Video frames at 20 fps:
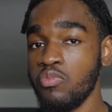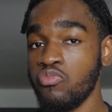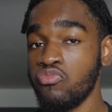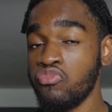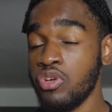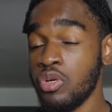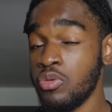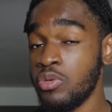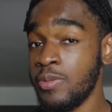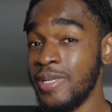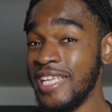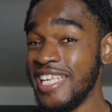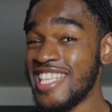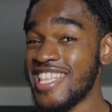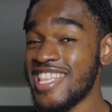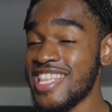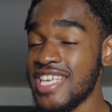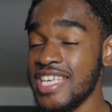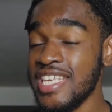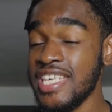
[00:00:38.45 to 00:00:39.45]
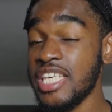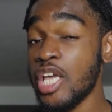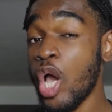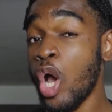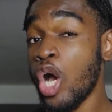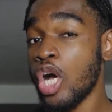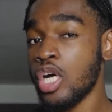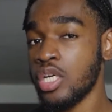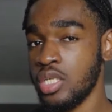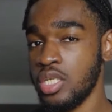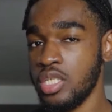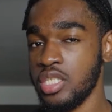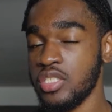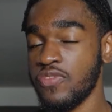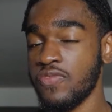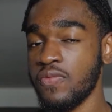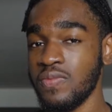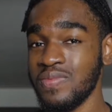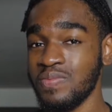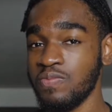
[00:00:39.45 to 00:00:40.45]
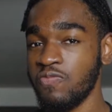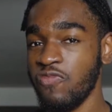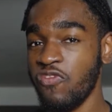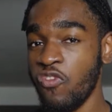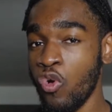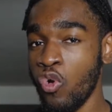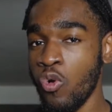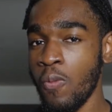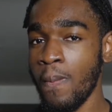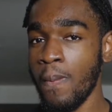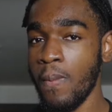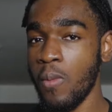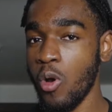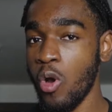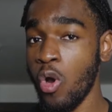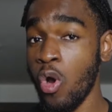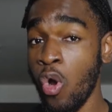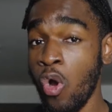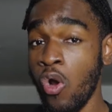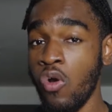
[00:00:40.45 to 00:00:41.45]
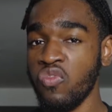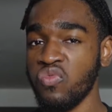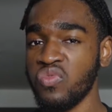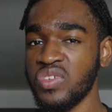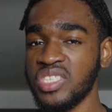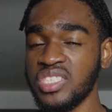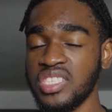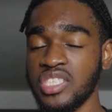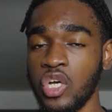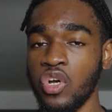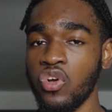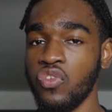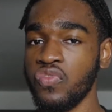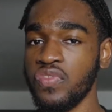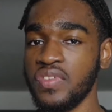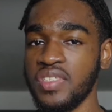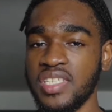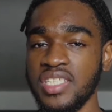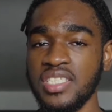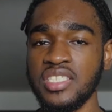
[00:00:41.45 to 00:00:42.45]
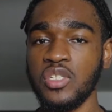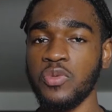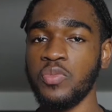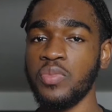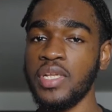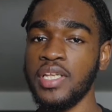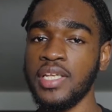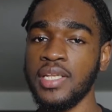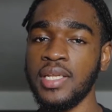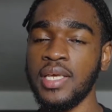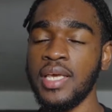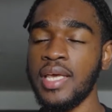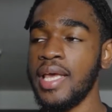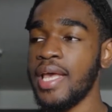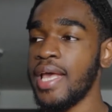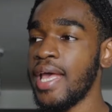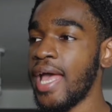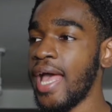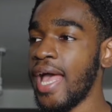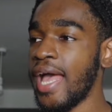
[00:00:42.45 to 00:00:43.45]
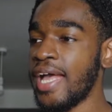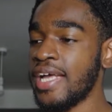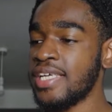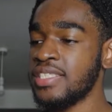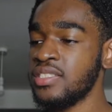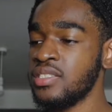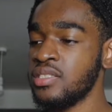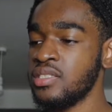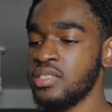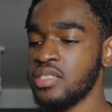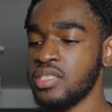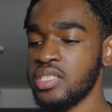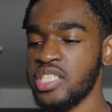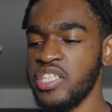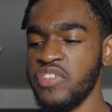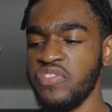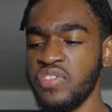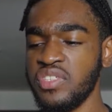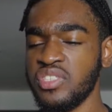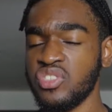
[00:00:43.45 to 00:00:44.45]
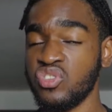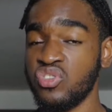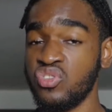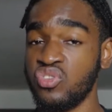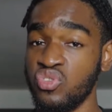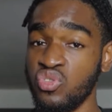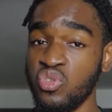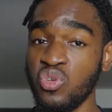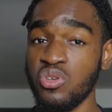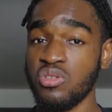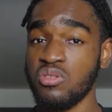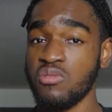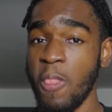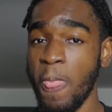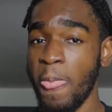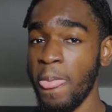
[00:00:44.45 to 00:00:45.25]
probably the hardest form of self-discipline. And if it's not